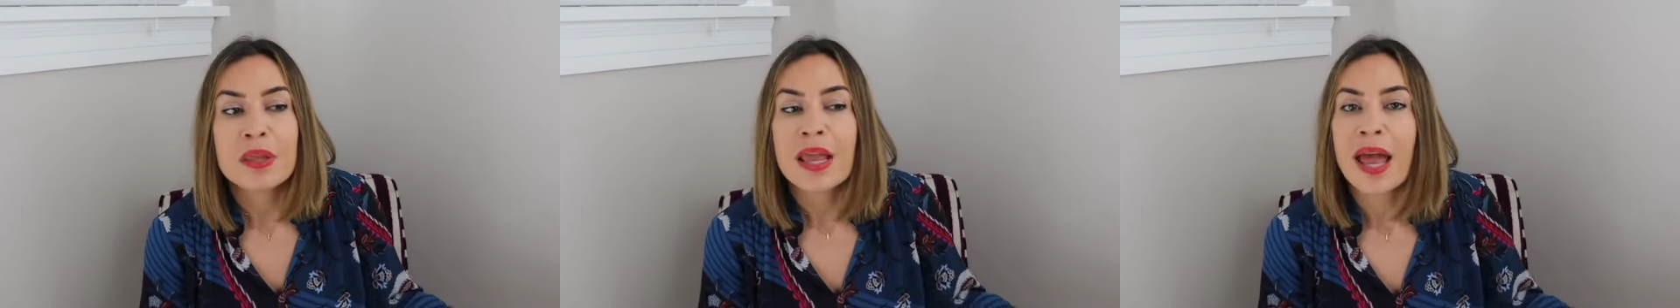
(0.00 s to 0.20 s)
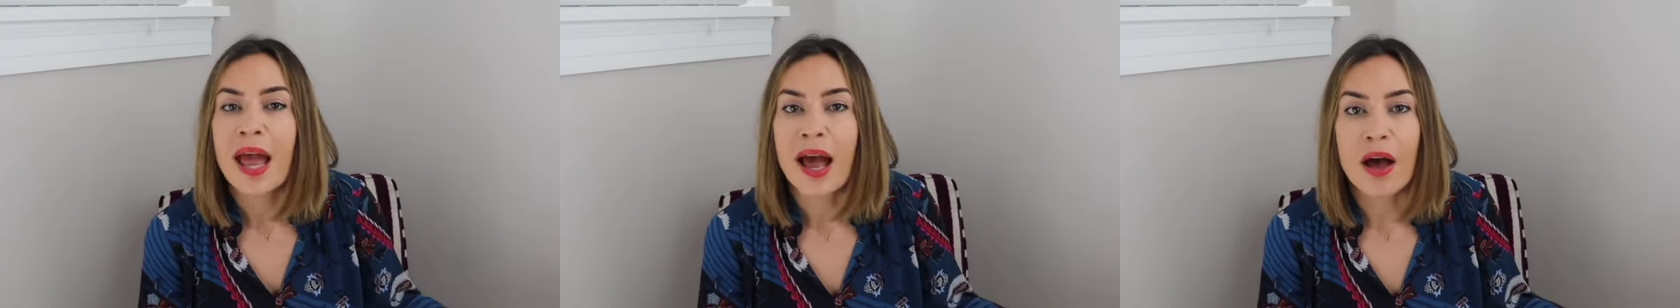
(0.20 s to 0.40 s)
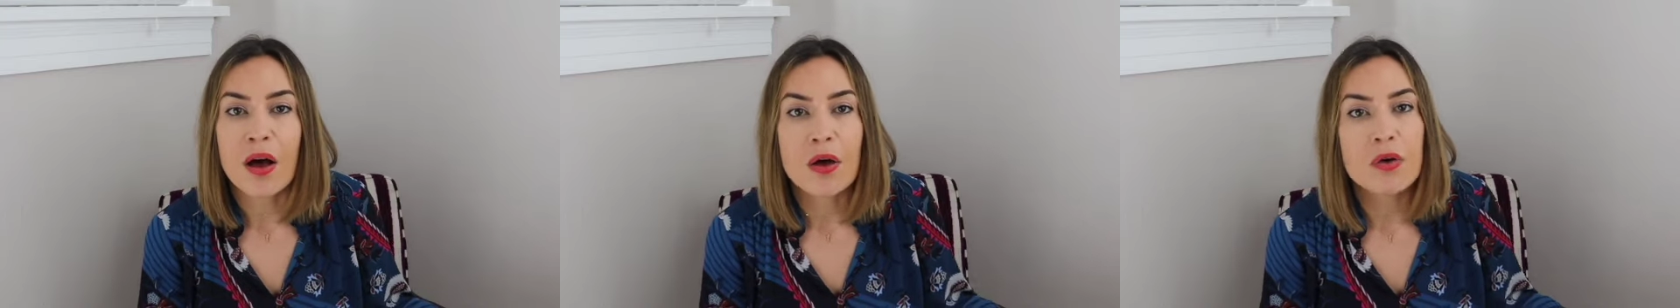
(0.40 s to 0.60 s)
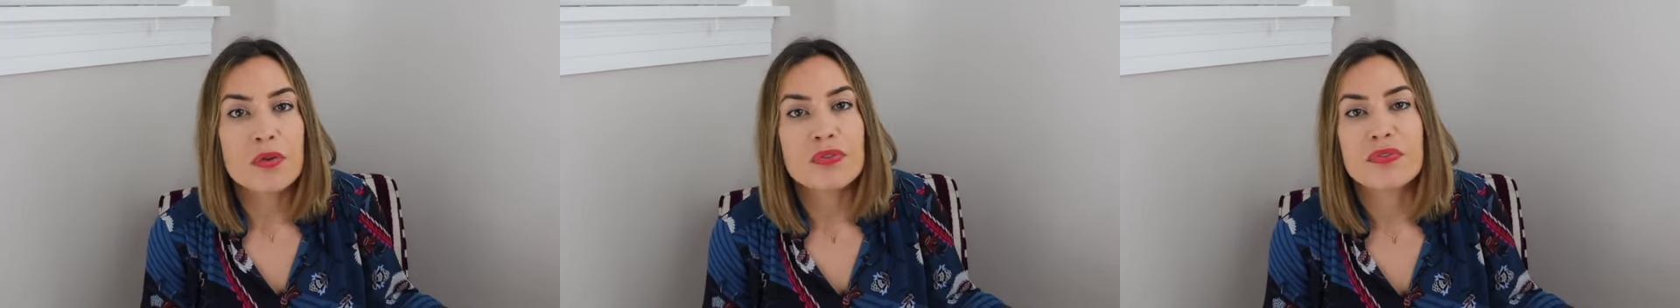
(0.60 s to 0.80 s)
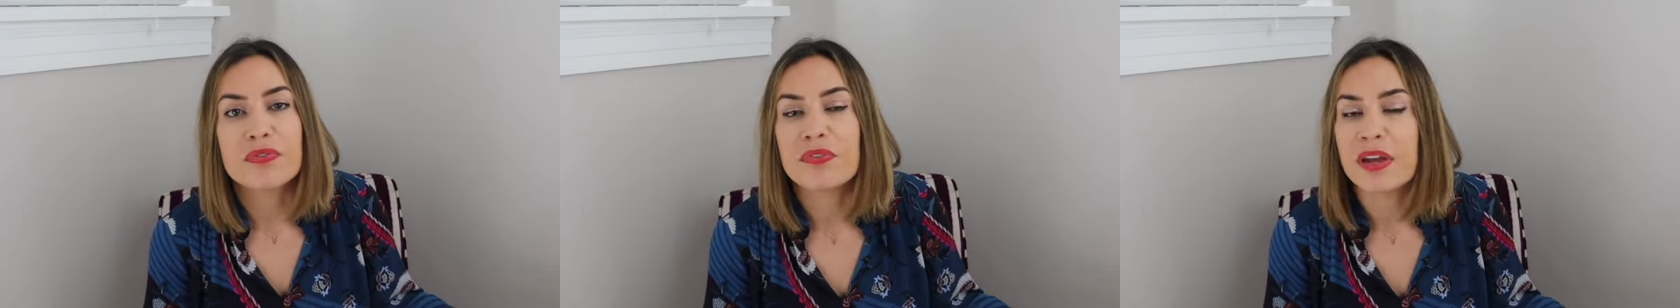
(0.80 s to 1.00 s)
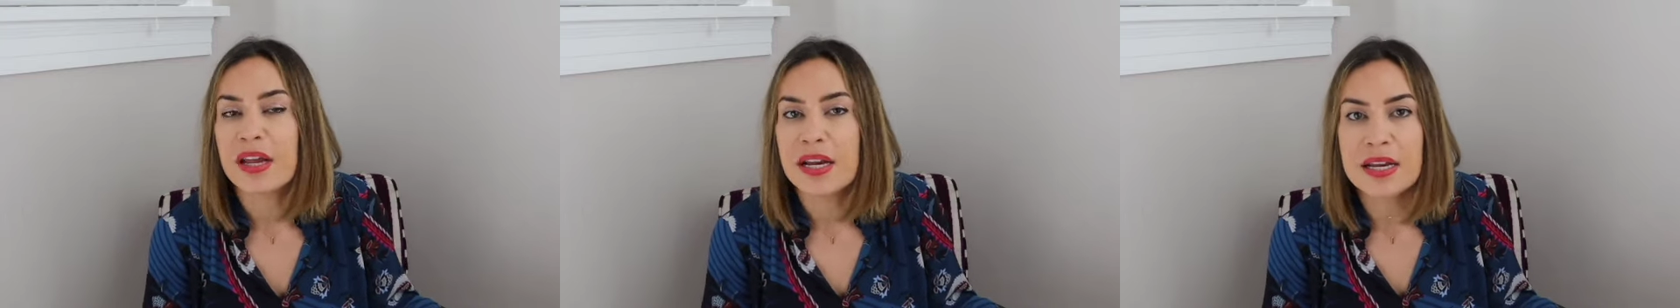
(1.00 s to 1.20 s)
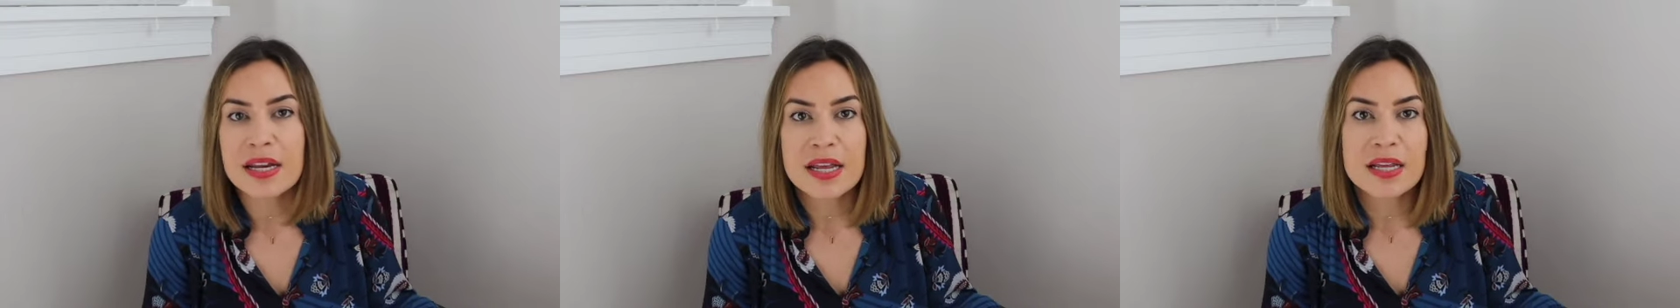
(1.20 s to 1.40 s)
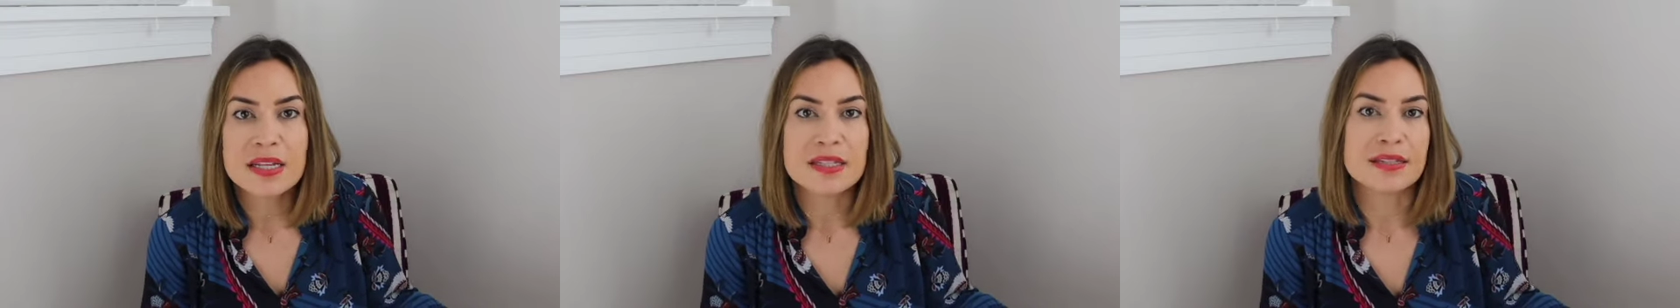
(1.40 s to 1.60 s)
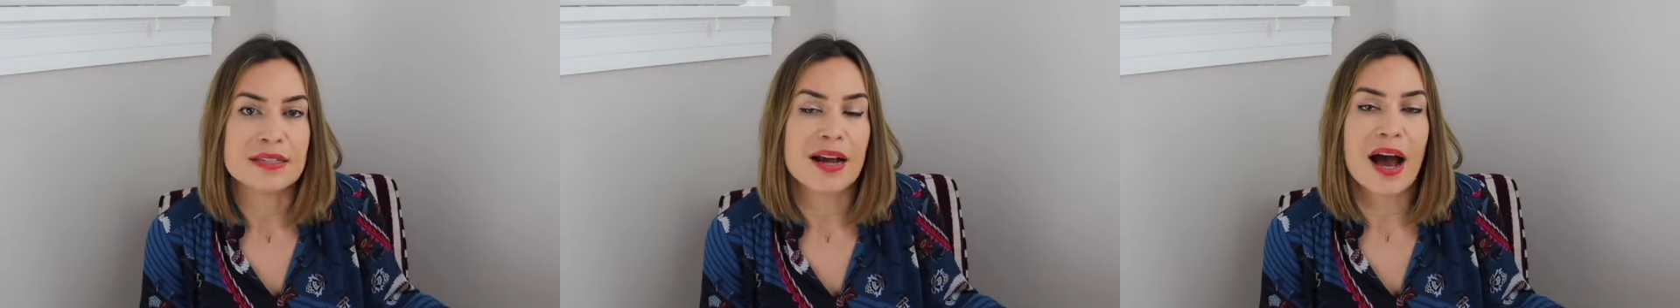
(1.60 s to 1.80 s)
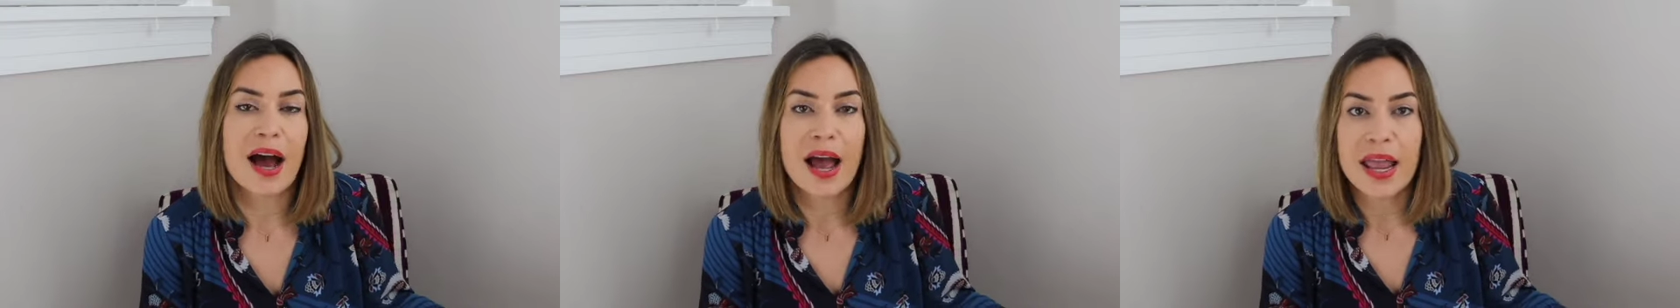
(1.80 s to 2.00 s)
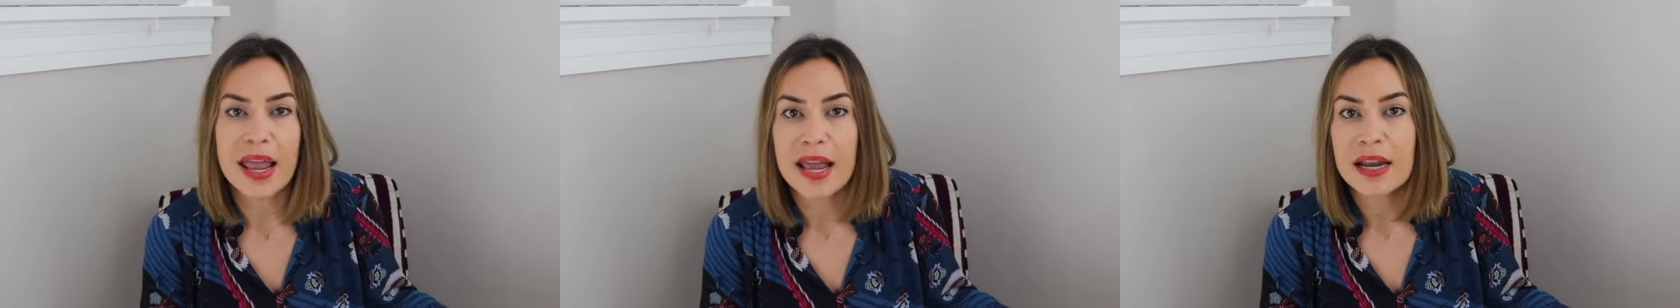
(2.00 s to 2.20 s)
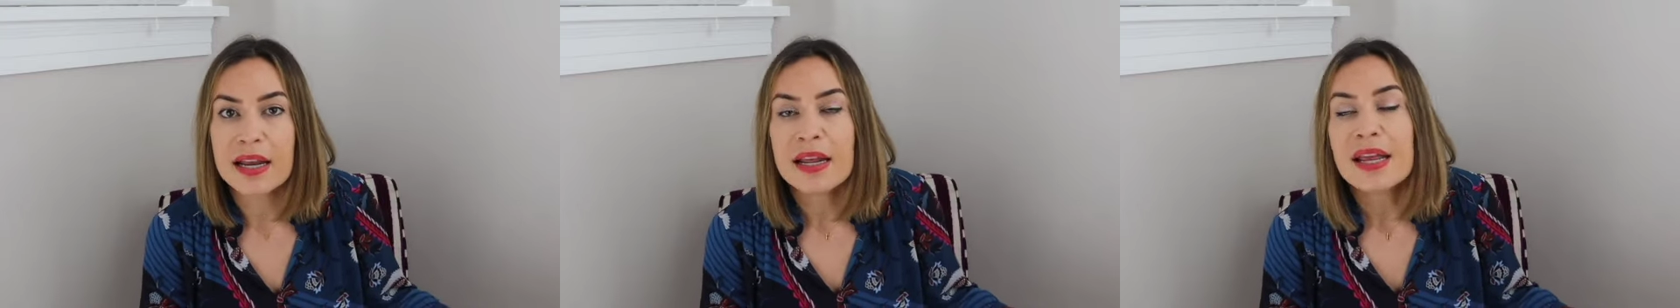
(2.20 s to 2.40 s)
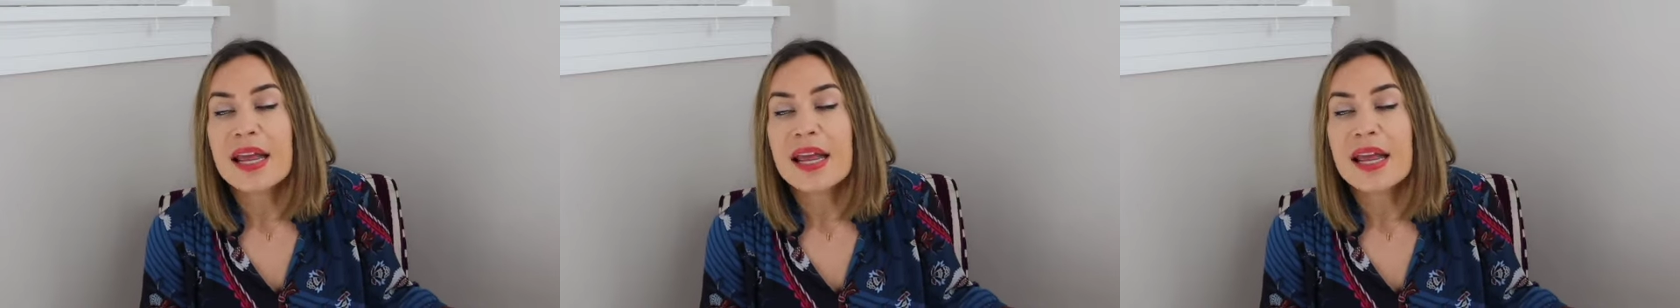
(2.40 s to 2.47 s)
health, fitness, diet,